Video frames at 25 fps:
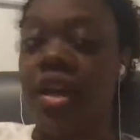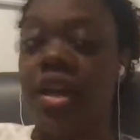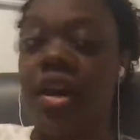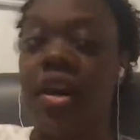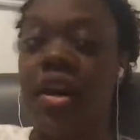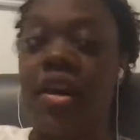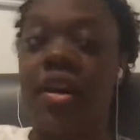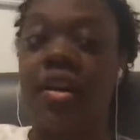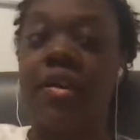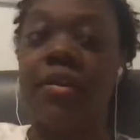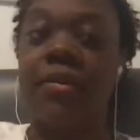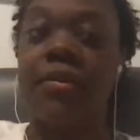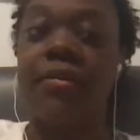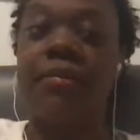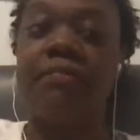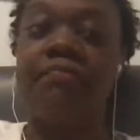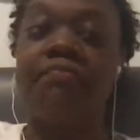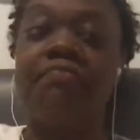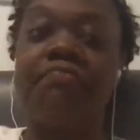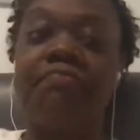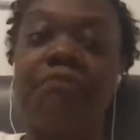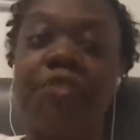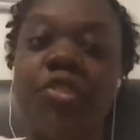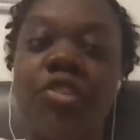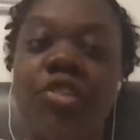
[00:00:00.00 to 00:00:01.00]

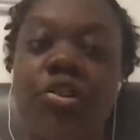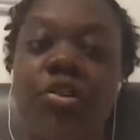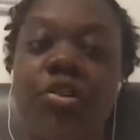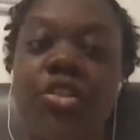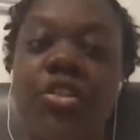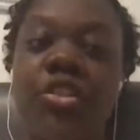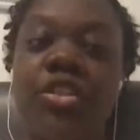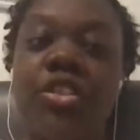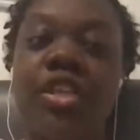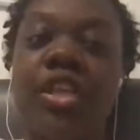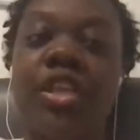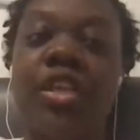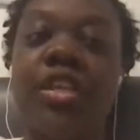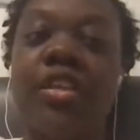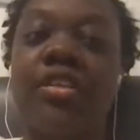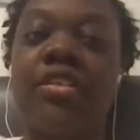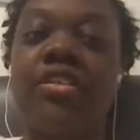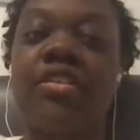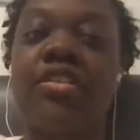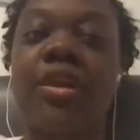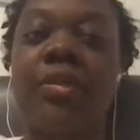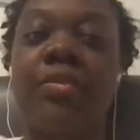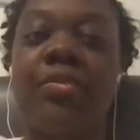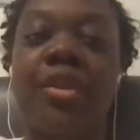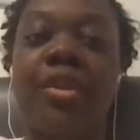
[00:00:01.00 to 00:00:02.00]
So it's
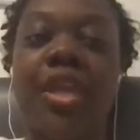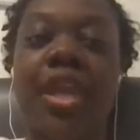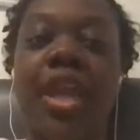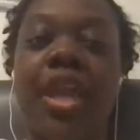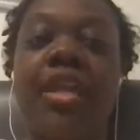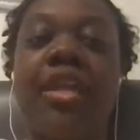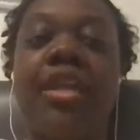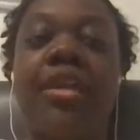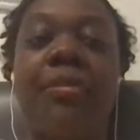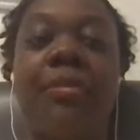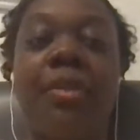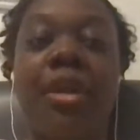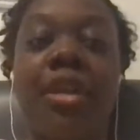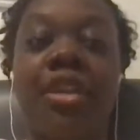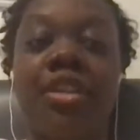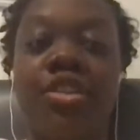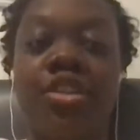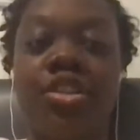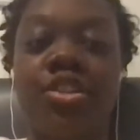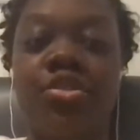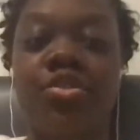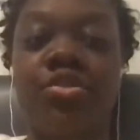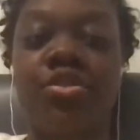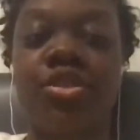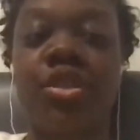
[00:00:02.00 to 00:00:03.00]
like something I
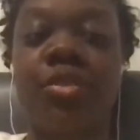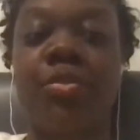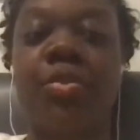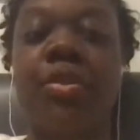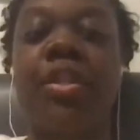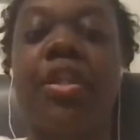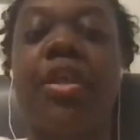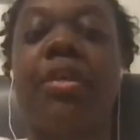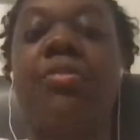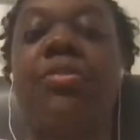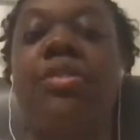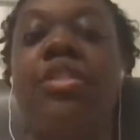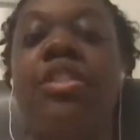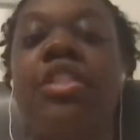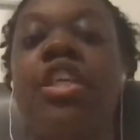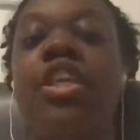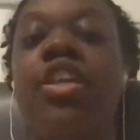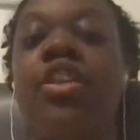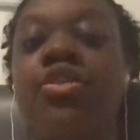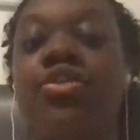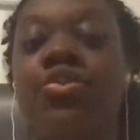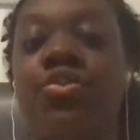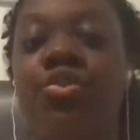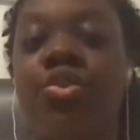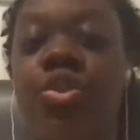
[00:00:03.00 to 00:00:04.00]
committed to, something that I'm
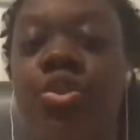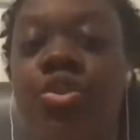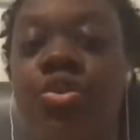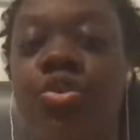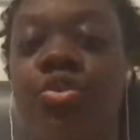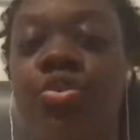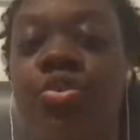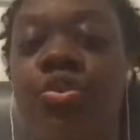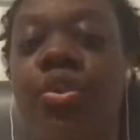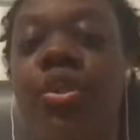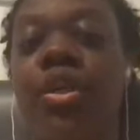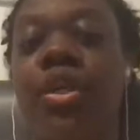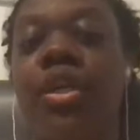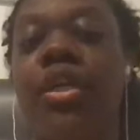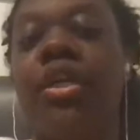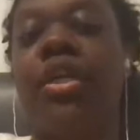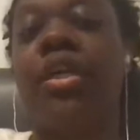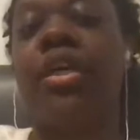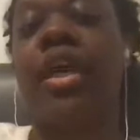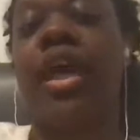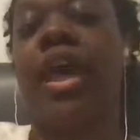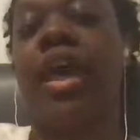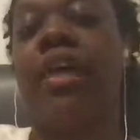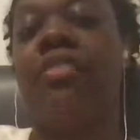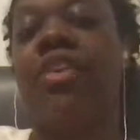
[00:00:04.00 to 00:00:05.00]
seeing through.
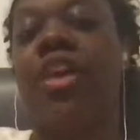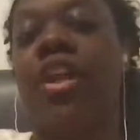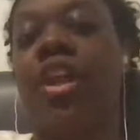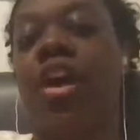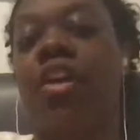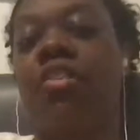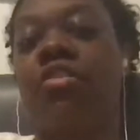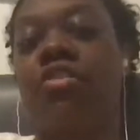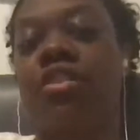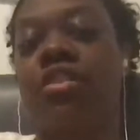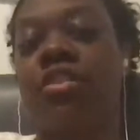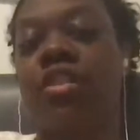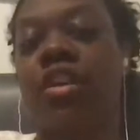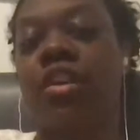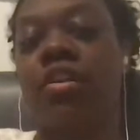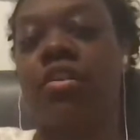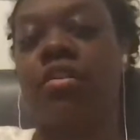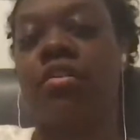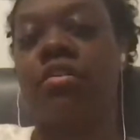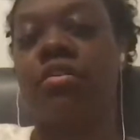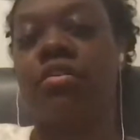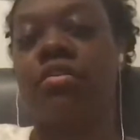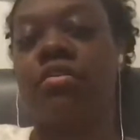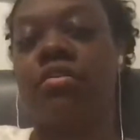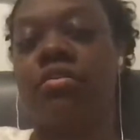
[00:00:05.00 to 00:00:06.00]
And then
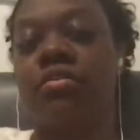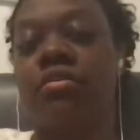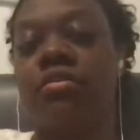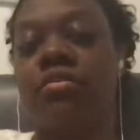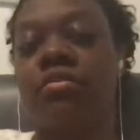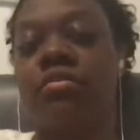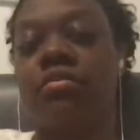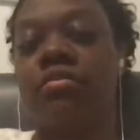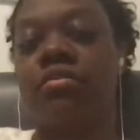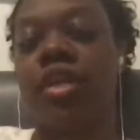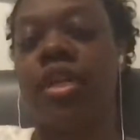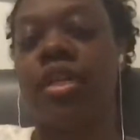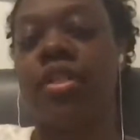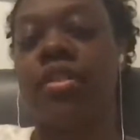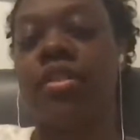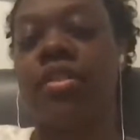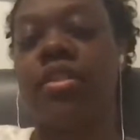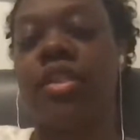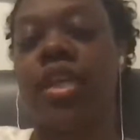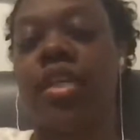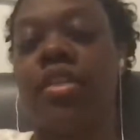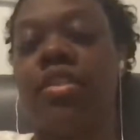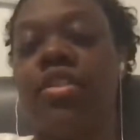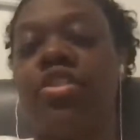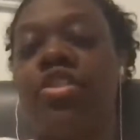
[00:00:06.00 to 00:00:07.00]
also, once
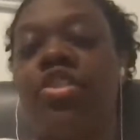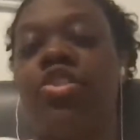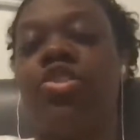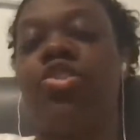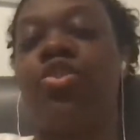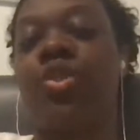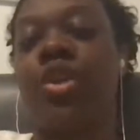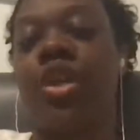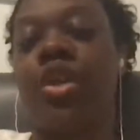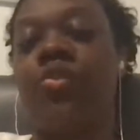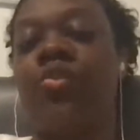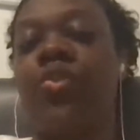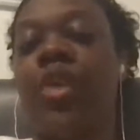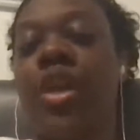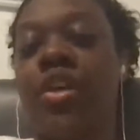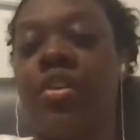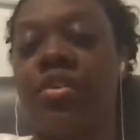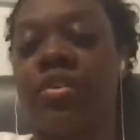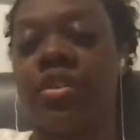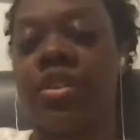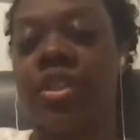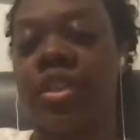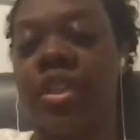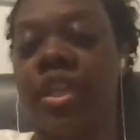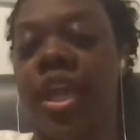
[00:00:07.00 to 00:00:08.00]
I start doing it
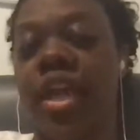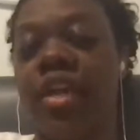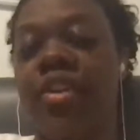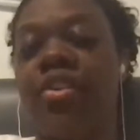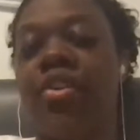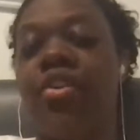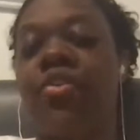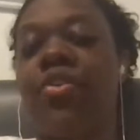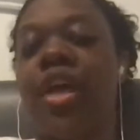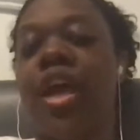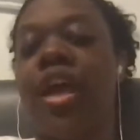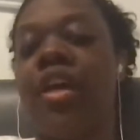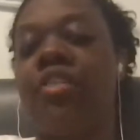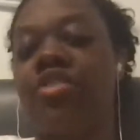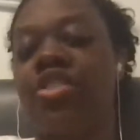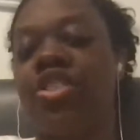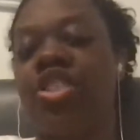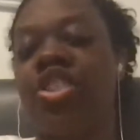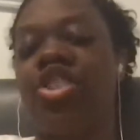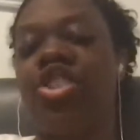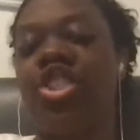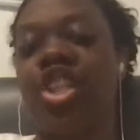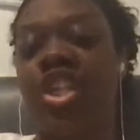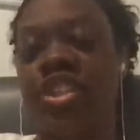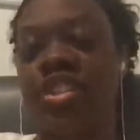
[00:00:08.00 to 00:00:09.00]
regularly, I know that I'll
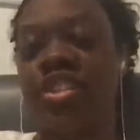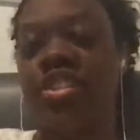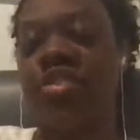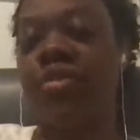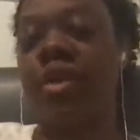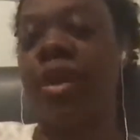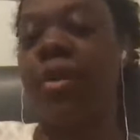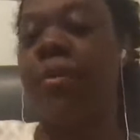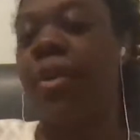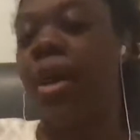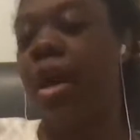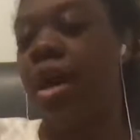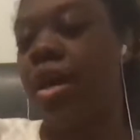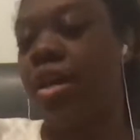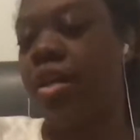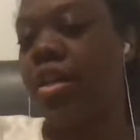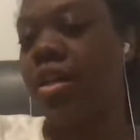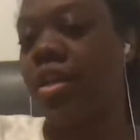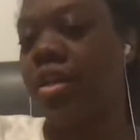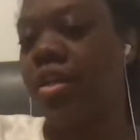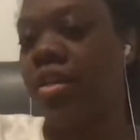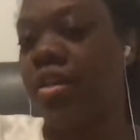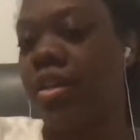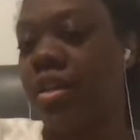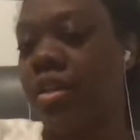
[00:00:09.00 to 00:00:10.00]
see changes in my
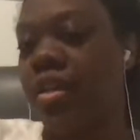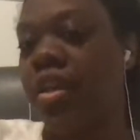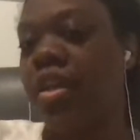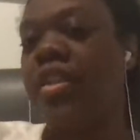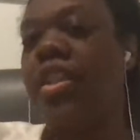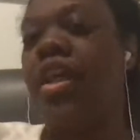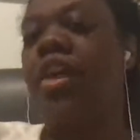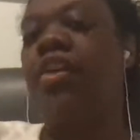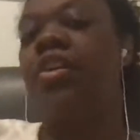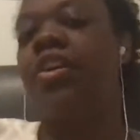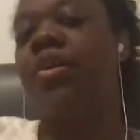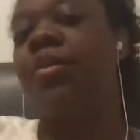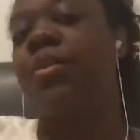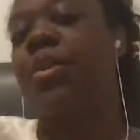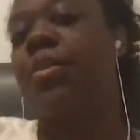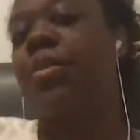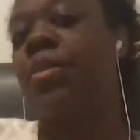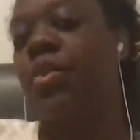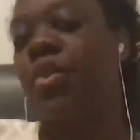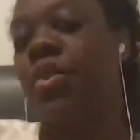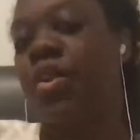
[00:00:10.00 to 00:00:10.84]
body, and that'll give me